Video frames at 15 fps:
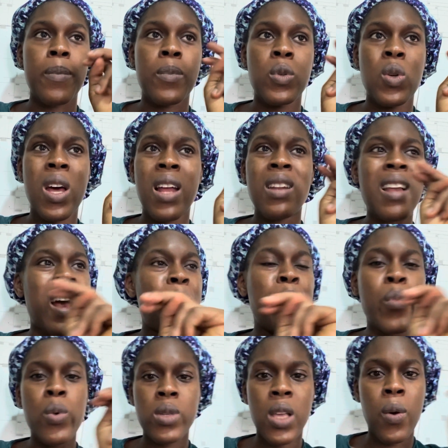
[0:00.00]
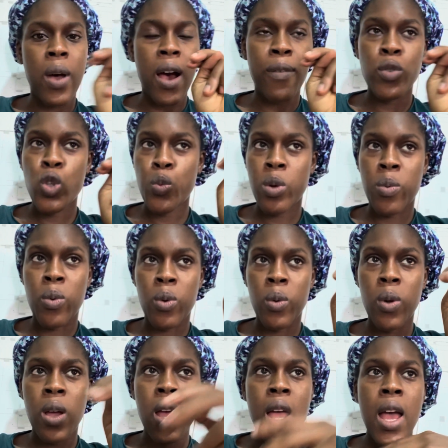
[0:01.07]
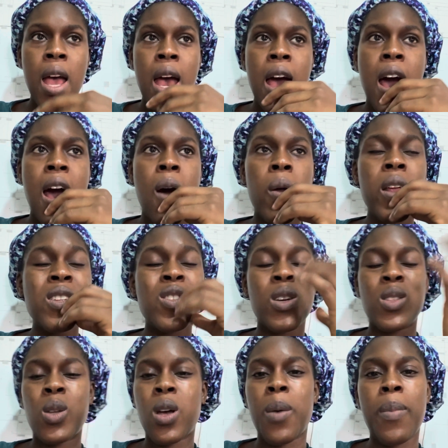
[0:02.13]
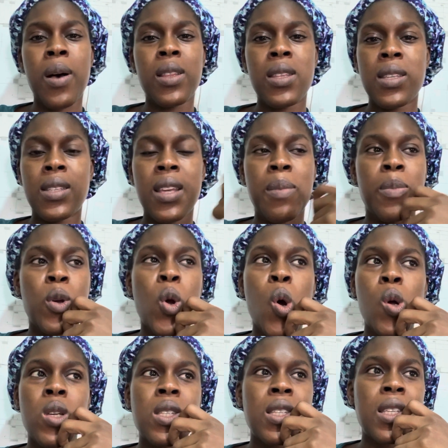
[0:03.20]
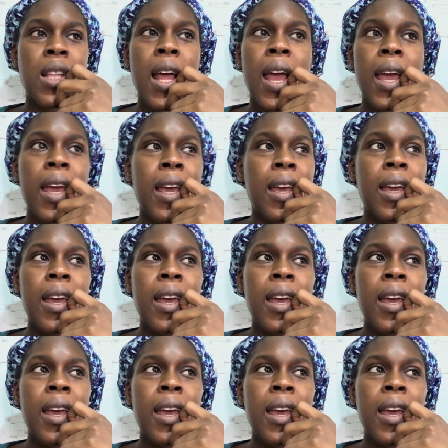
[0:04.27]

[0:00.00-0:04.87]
So at most I'll have 2 people. I wanted to just talk about this thing because, like,